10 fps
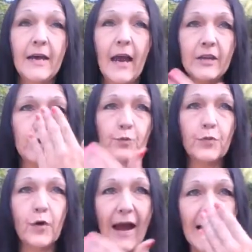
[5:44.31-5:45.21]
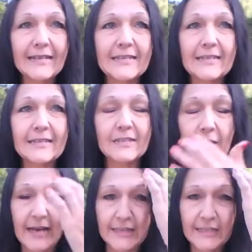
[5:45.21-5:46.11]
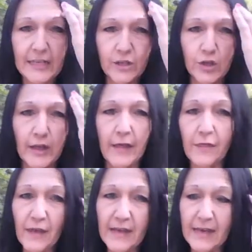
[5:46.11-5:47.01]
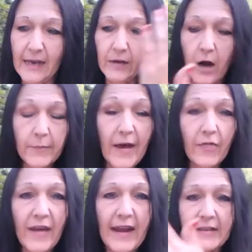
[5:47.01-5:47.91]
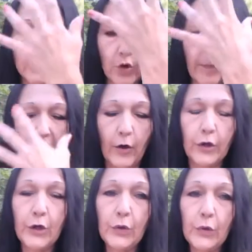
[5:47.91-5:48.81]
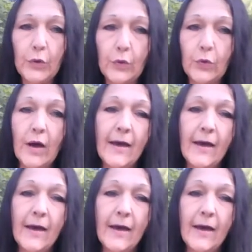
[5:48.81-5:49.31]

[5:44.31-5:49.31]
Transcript: and you practice intentionally thinking not about the answer, about you